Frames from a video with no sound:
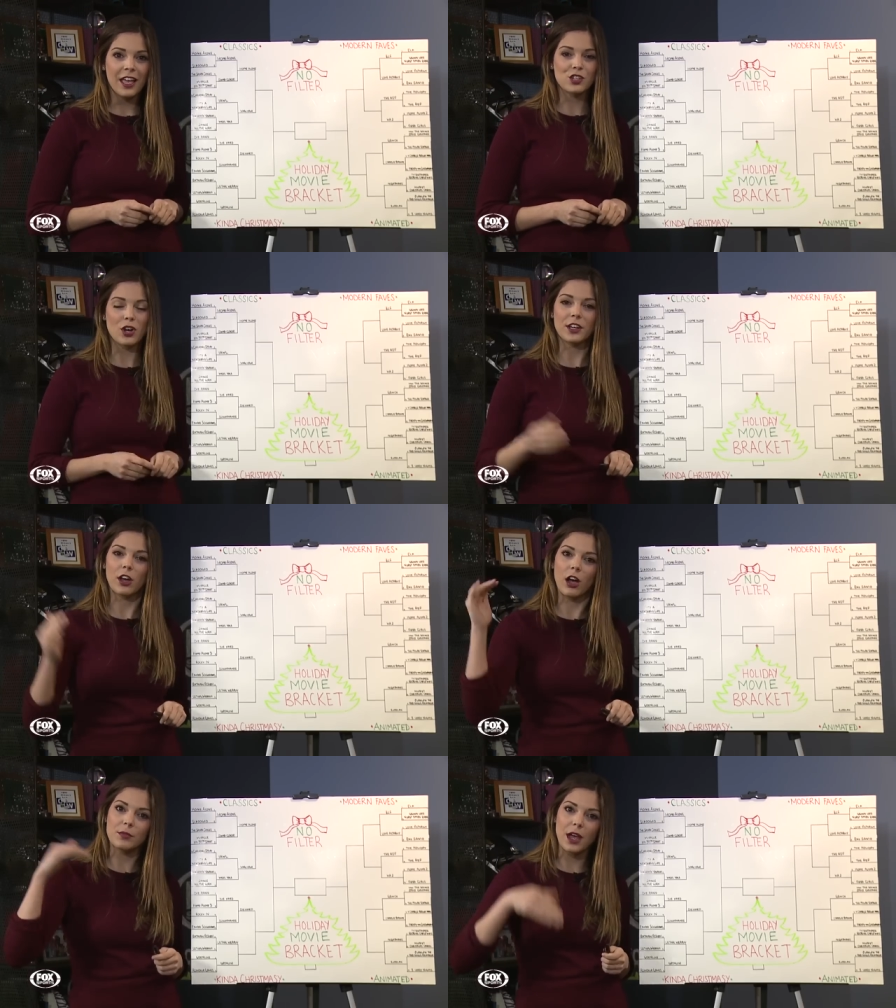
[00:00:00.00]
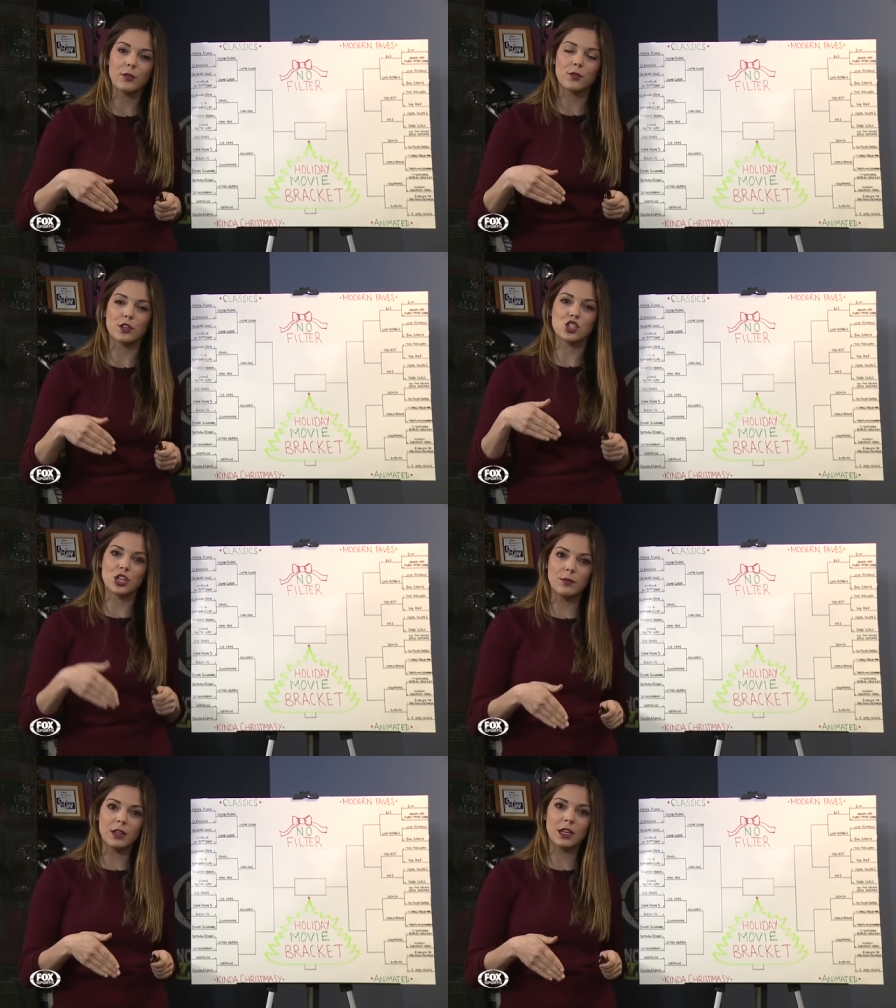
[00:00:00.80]
and tried to come down through the
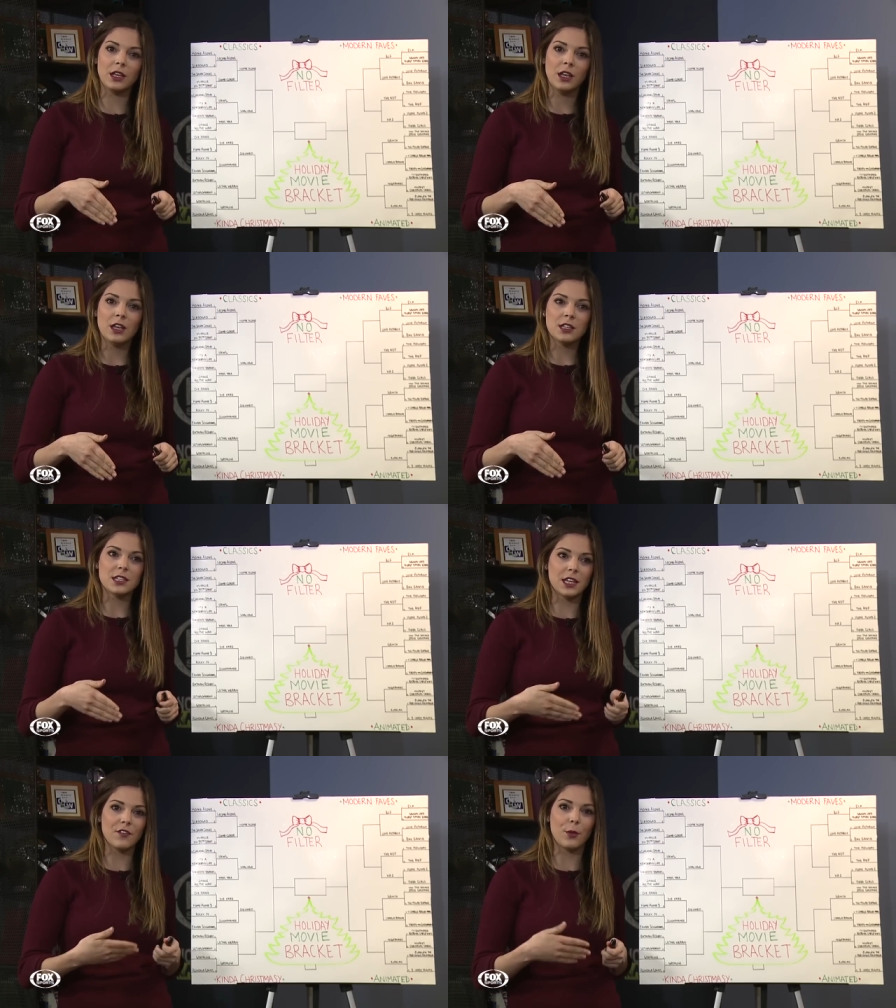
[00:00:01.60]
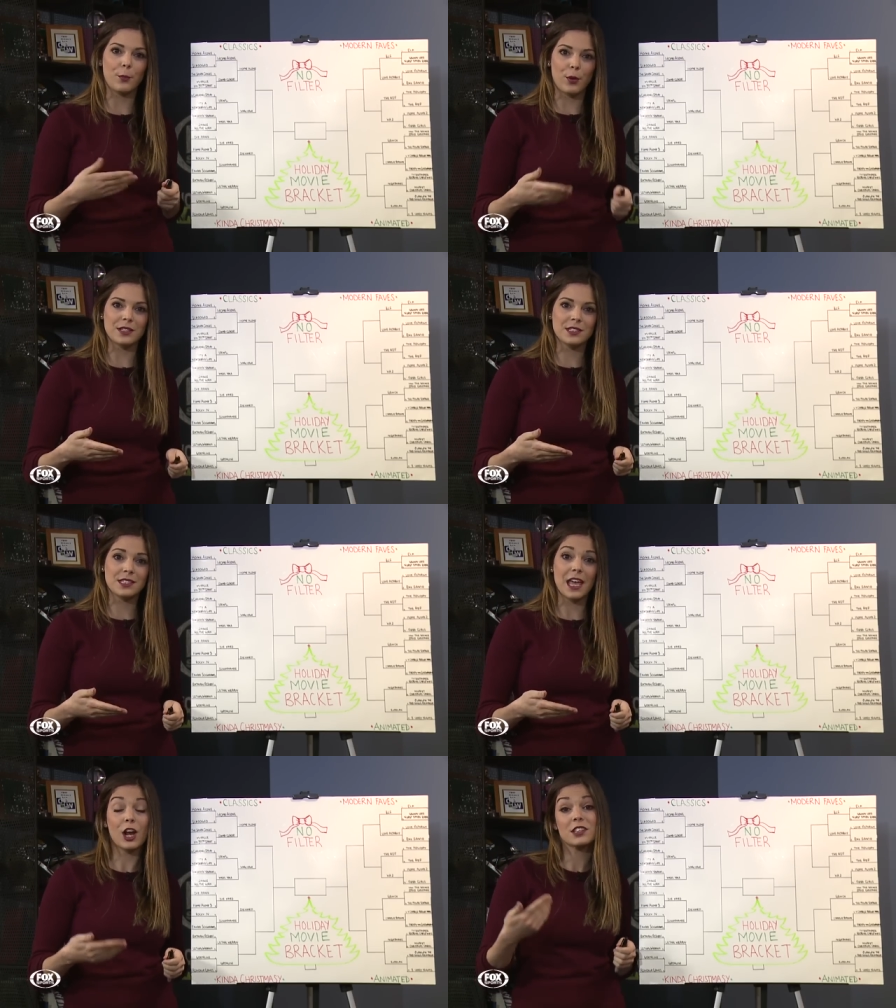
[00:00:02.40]
chimney to give them
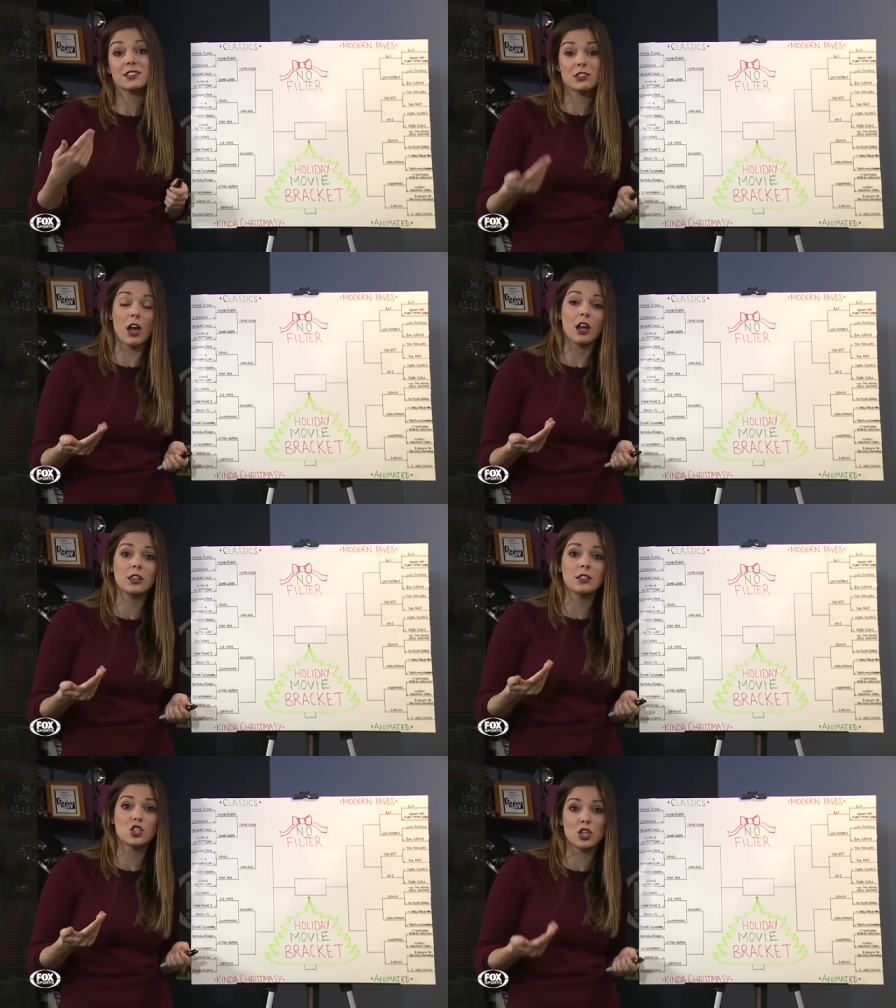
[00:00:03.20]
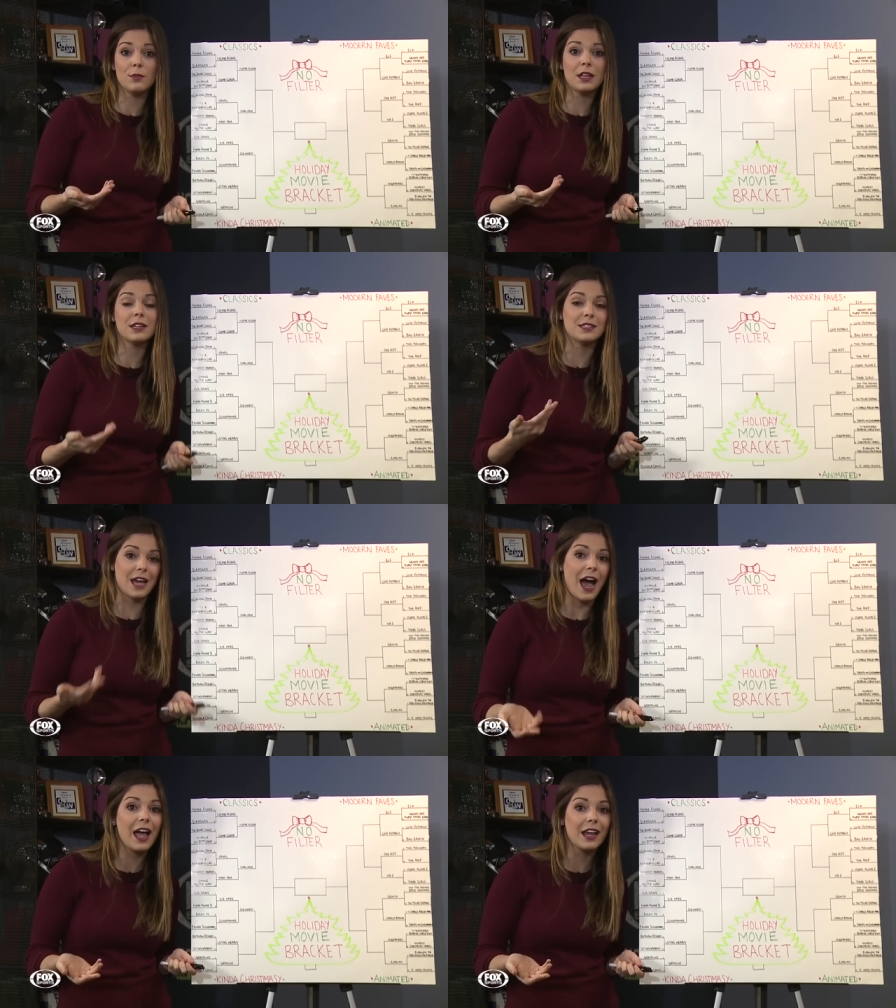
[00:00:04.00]
presents and got stuck in the chimney and
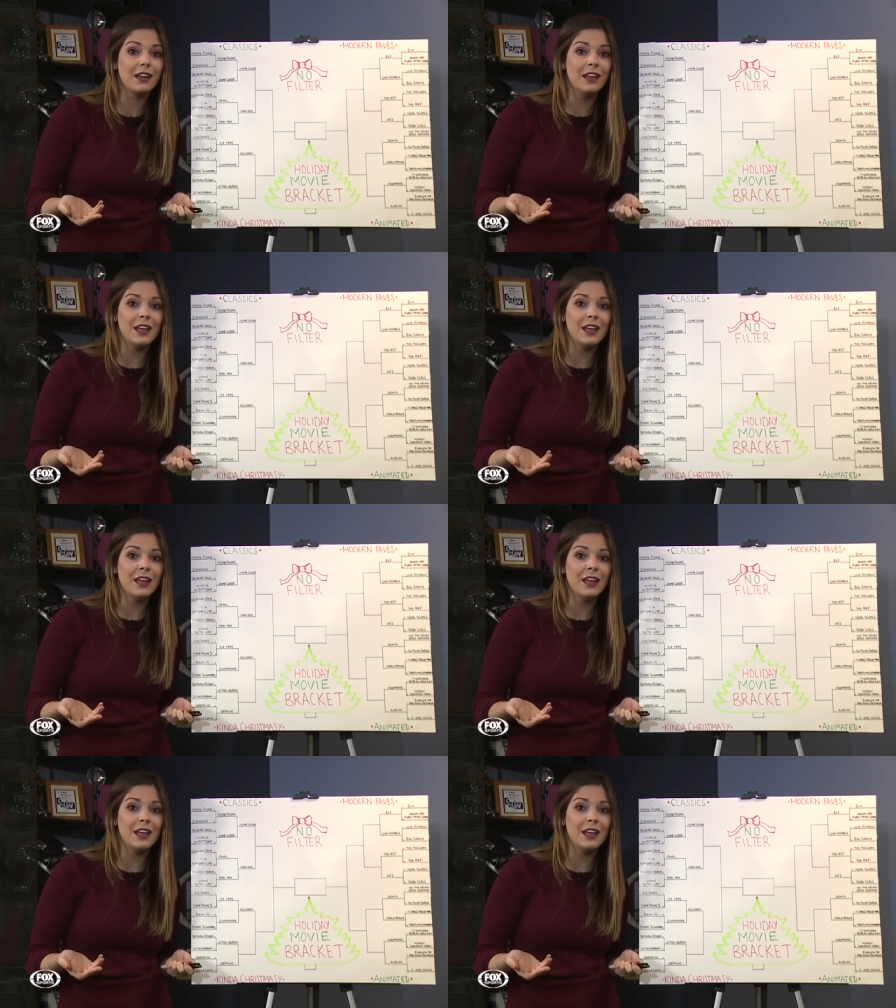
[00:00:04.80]
died.